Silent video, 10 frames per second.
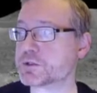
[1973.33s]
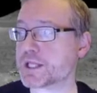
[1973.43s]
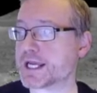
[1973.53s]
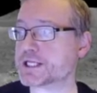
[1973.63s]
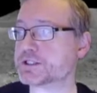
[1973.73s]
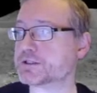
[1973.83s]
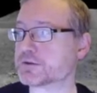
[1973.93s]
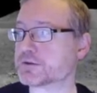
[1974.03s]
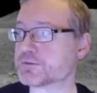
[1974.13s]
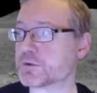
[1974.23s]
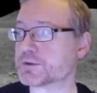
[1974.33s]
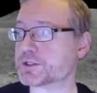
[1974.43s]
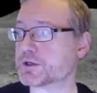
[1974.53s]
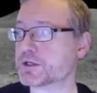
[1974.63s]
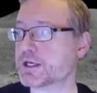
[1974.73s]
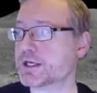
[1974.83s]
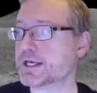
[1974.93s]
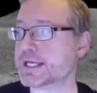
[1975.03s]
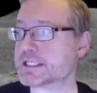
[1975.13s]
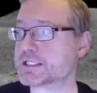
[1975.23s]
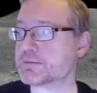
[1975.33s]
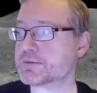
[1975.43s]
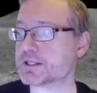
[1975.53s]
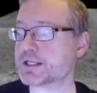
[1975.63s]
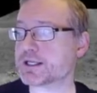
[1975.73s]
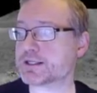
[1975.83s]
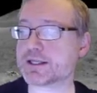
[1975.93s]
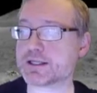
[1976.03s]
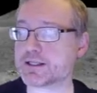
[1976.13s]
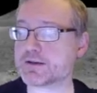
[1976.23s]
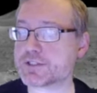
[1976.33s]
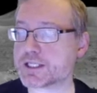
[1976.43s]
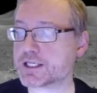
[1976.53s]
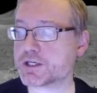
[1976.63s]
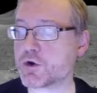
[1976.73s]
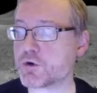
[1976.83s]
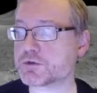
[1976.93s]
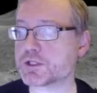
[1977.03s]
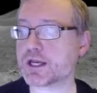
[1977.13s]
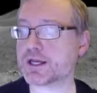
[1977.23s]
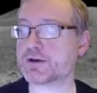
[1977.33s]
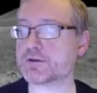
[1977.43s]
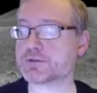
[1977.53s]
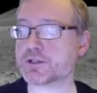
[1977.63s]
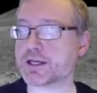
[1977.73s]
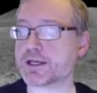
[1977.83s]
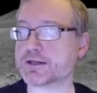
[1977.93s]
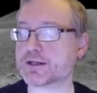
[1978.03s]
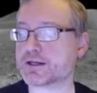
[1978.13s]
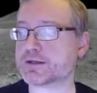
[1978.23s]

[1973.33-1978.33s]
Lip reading: agent or forwarder is something that lives in an overlaying